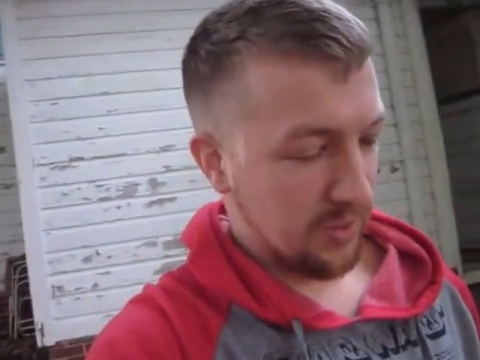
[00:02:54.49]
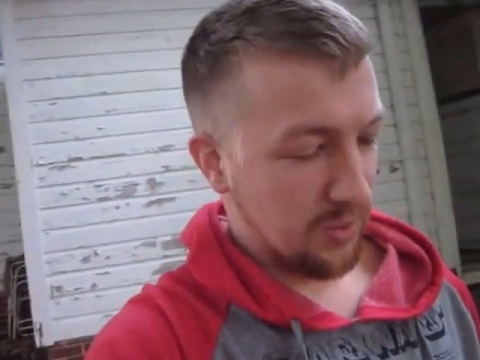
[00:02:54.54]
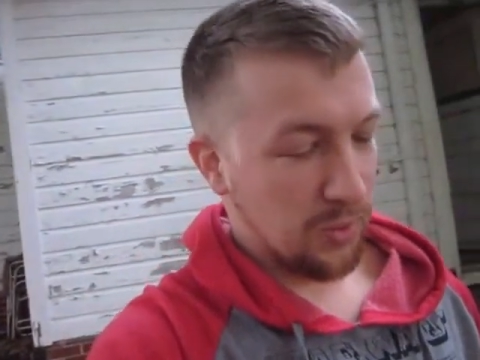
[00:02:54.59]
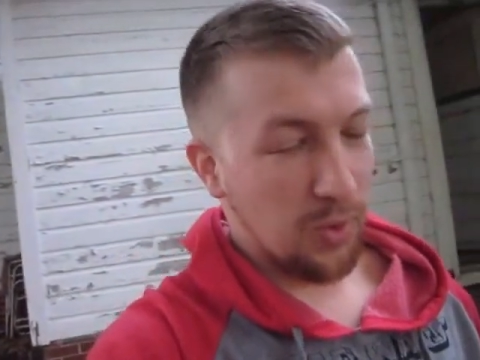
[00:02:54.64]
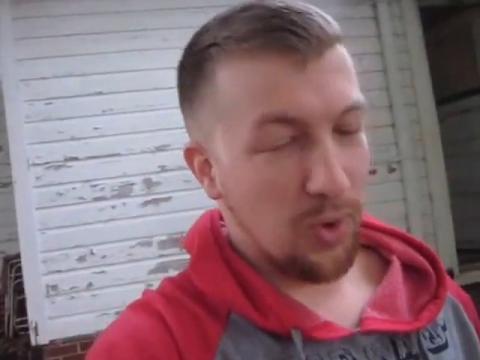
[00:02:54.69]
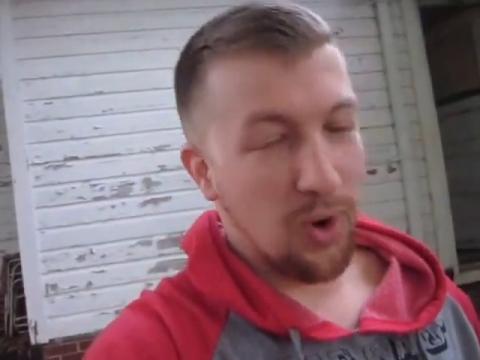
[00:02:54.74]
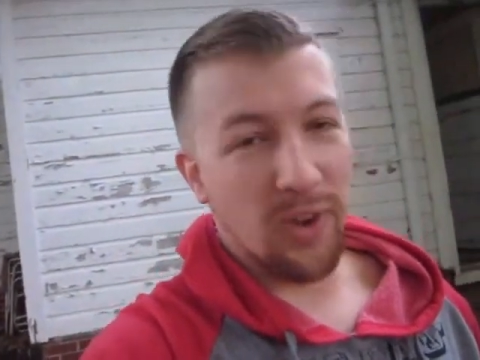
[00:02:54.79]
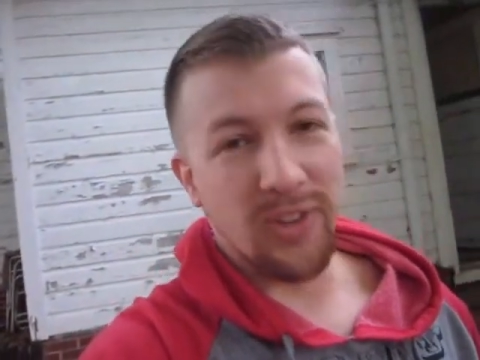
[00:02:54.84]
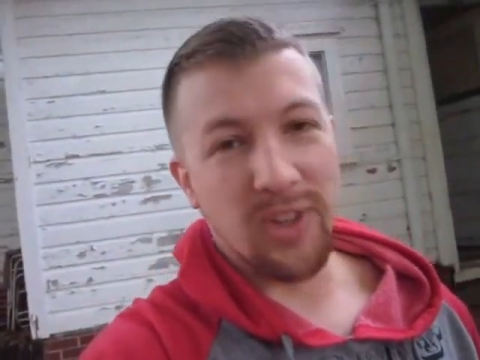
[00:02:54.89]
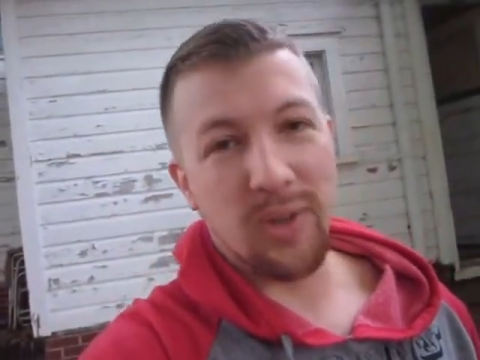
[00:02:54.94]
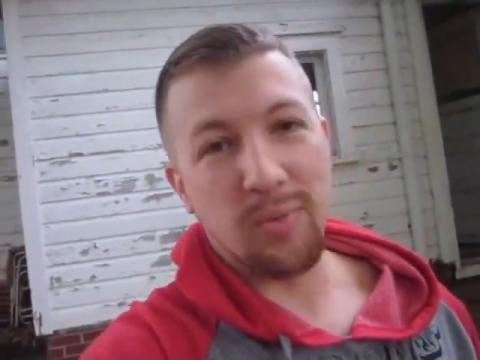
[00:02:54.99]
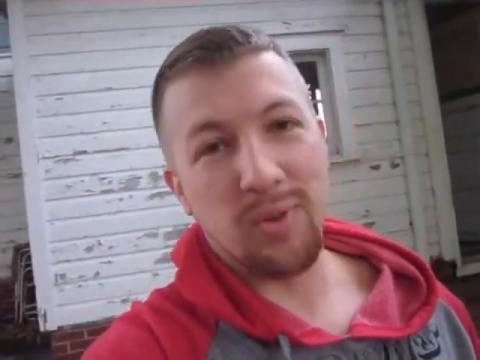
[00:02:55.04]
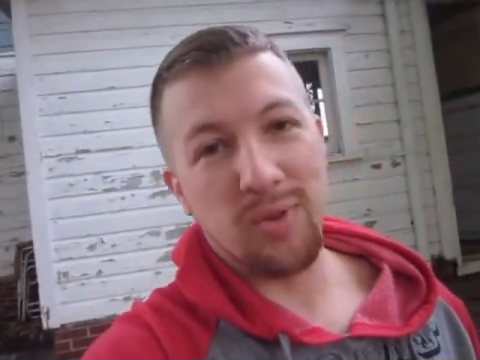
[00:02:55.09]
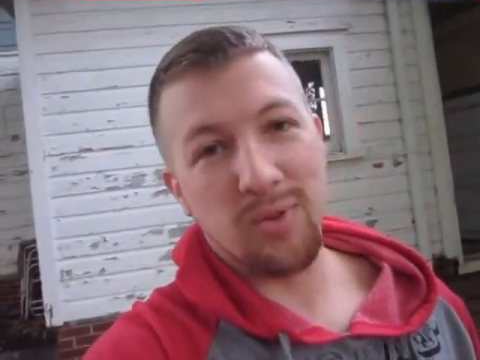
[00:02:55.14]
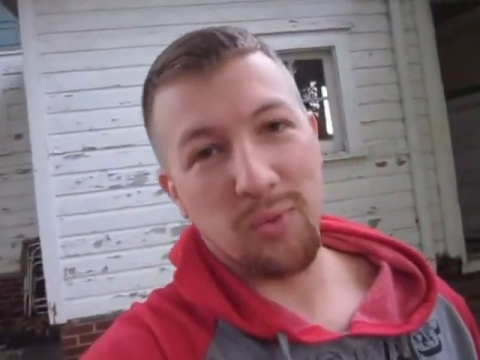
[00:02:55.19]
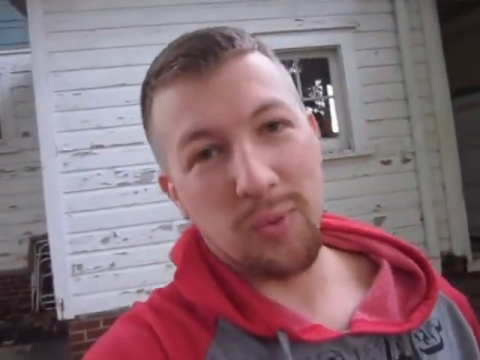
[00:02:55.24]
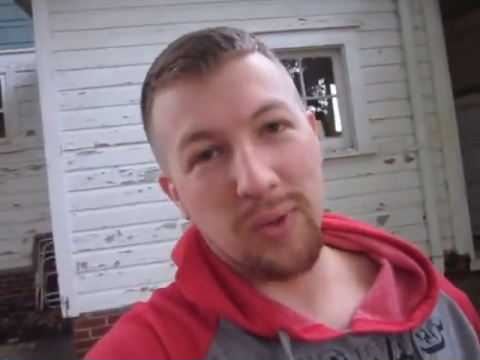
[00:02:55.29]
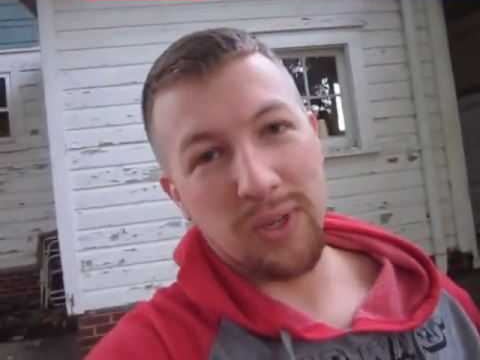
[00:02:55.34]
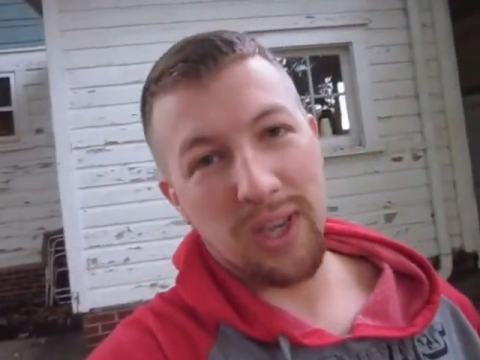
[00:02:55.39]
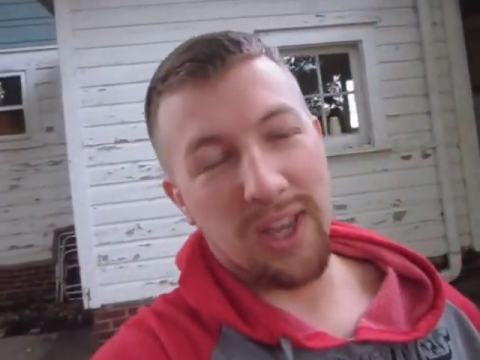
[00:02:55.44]
we'll cross that
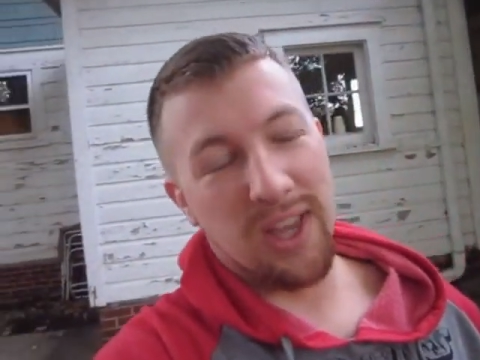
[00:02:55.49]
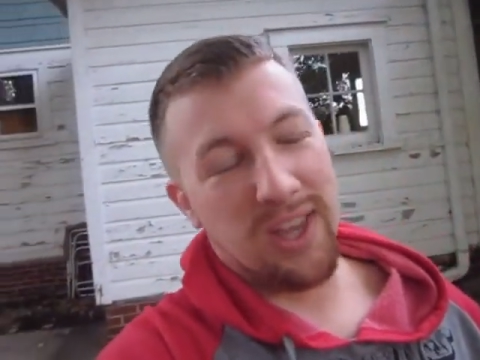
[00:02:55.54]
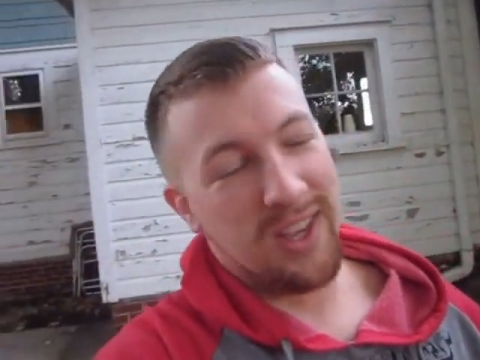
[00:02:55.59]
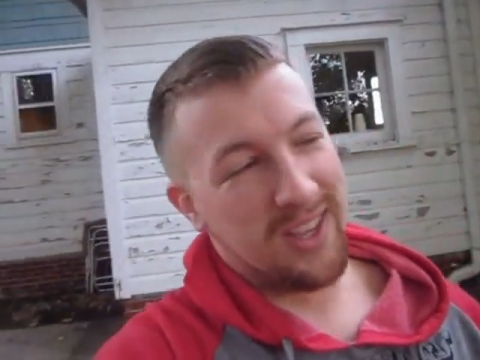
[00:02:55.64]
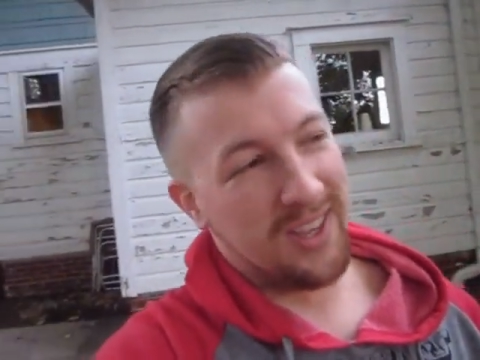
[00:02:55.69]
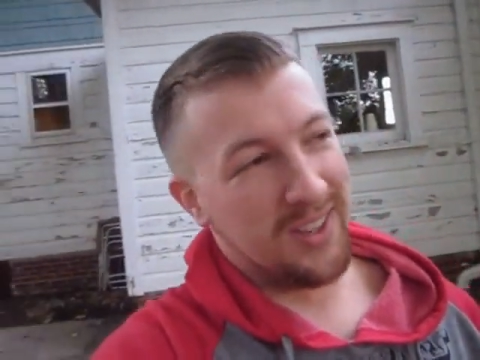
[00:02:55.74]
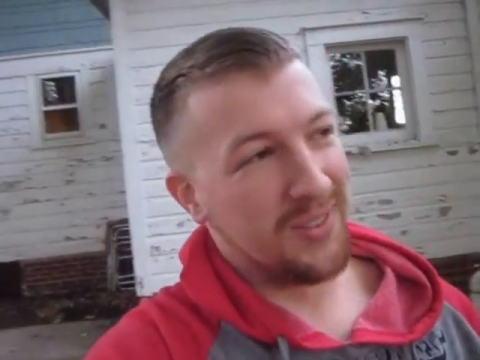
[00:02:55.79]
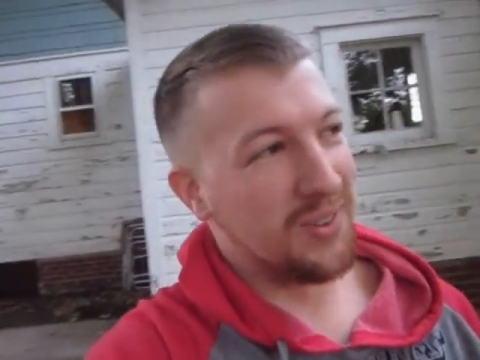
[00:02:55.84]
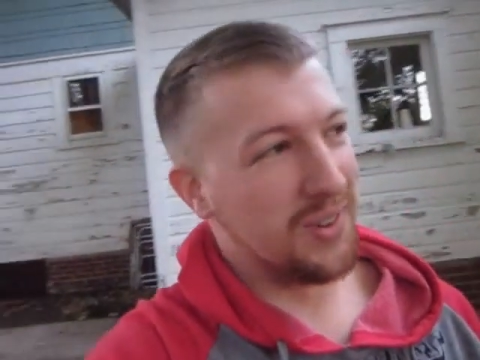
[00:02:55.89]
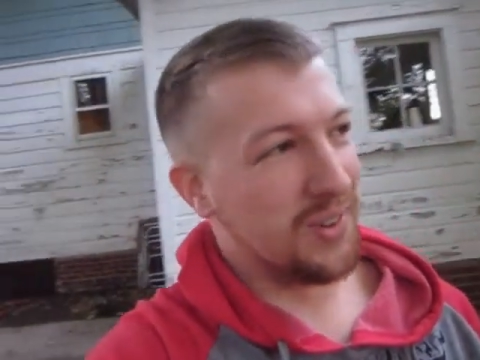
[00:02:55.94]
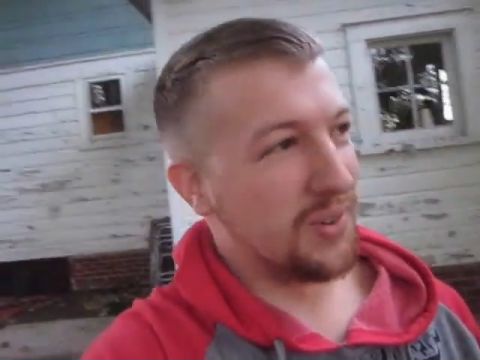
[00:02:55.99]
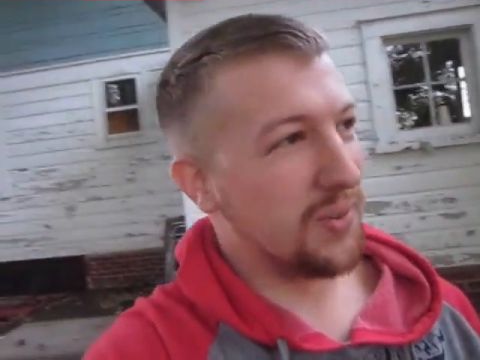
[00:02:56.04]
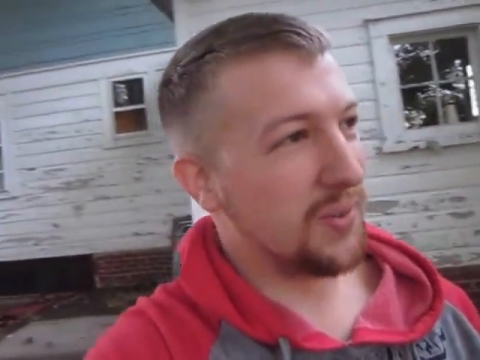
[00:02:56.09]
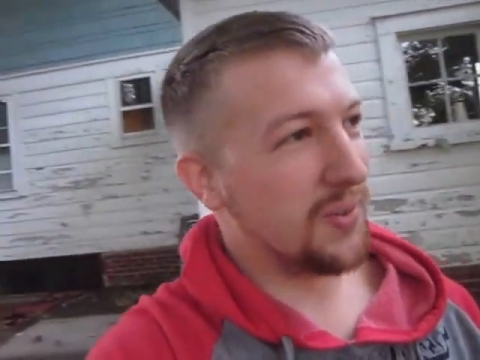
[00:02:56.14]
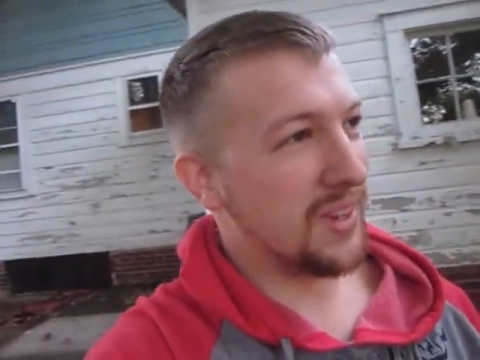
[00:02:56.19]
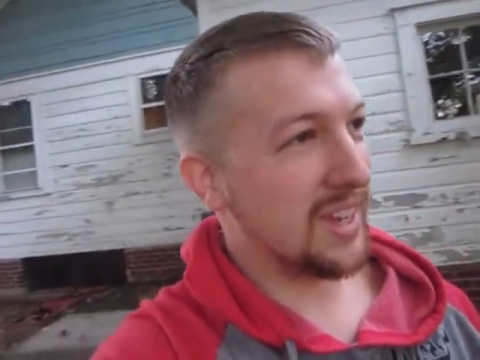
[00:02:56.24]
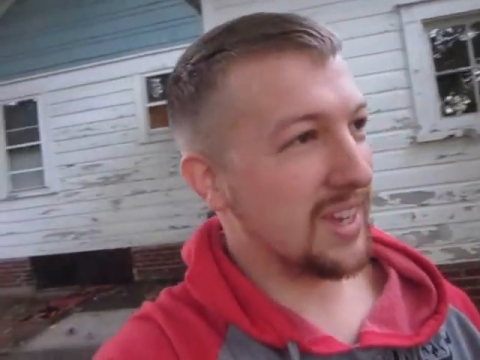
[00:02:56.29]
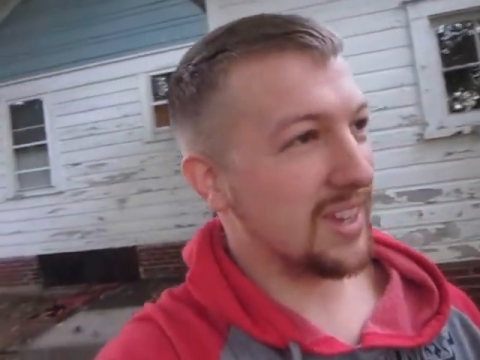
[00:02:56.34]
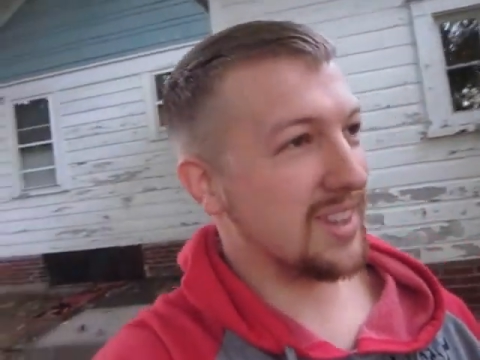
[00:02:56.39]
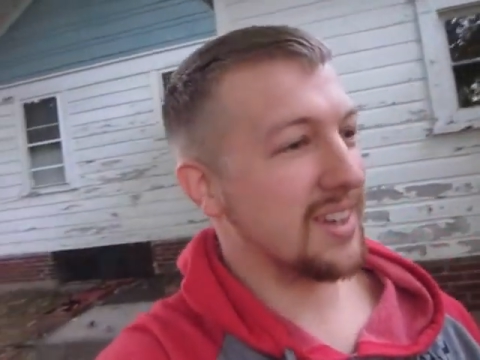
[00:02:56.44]
bridge when we
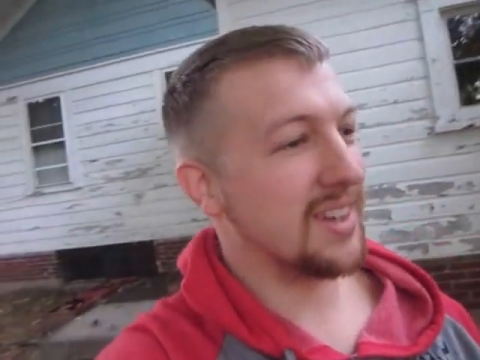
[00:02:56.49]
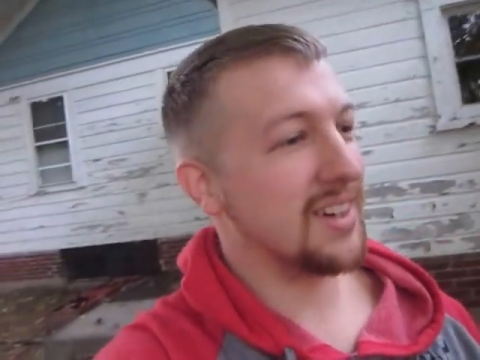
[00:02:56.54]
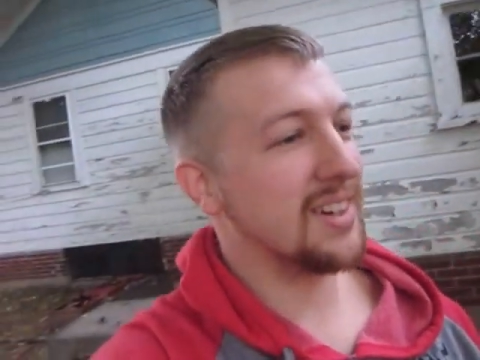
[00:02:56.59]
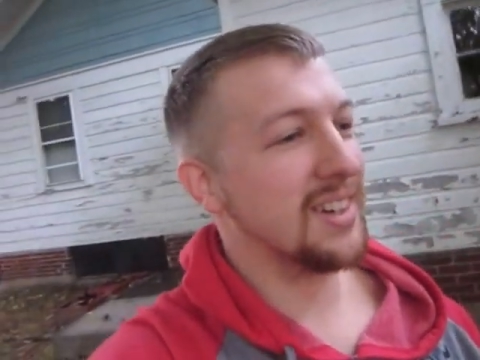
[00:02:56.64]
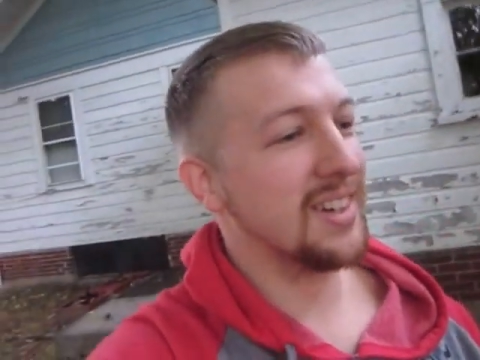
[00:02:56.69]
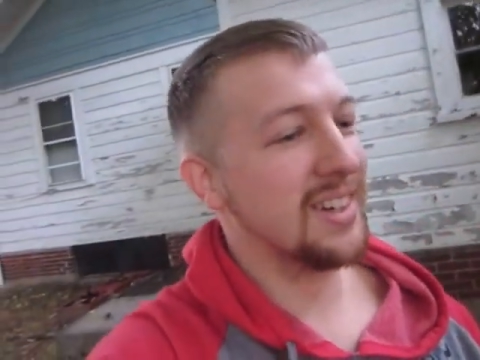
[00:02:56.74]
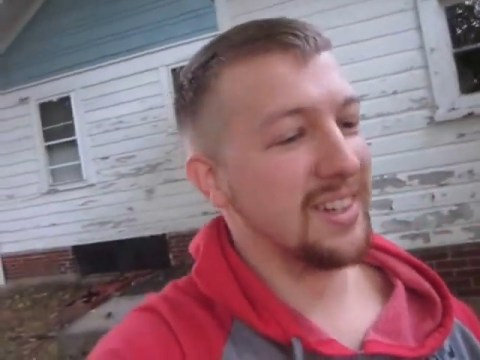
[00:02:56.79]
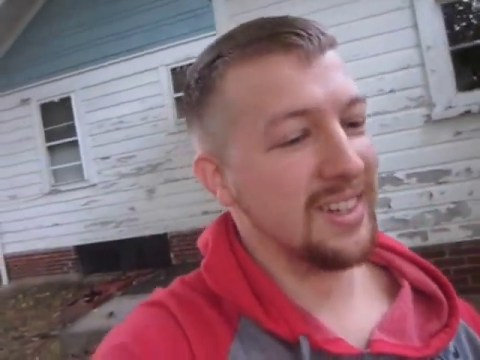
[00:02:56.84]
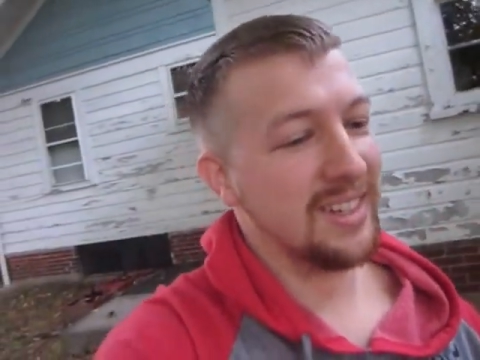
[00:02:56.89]
get there.